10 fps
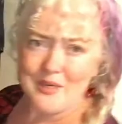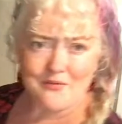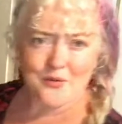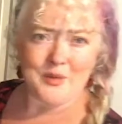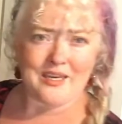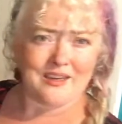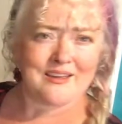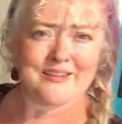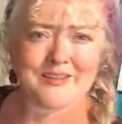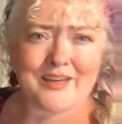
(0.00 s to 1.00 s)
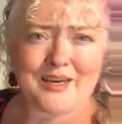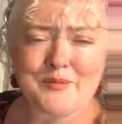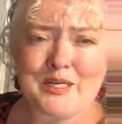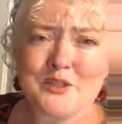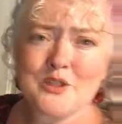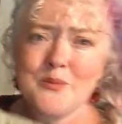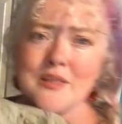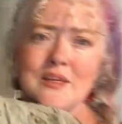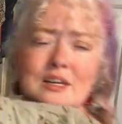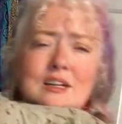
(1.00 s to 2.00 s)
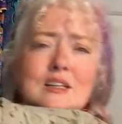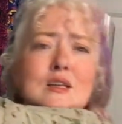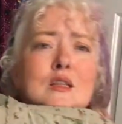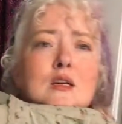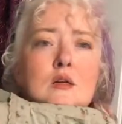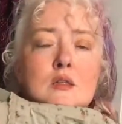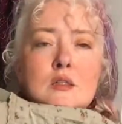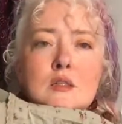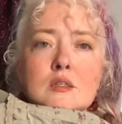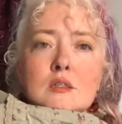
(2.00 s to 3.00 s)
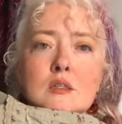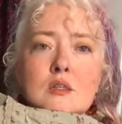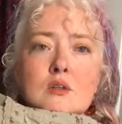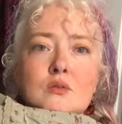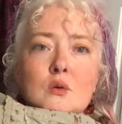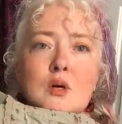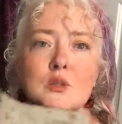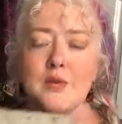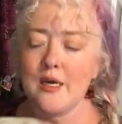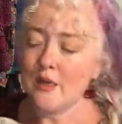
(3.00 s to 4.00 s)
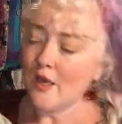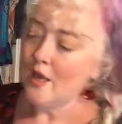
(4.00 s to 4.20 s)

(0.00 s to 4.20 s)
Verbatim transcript: be for me. I'm not sure about the color though. I don't know if it'll wash me out.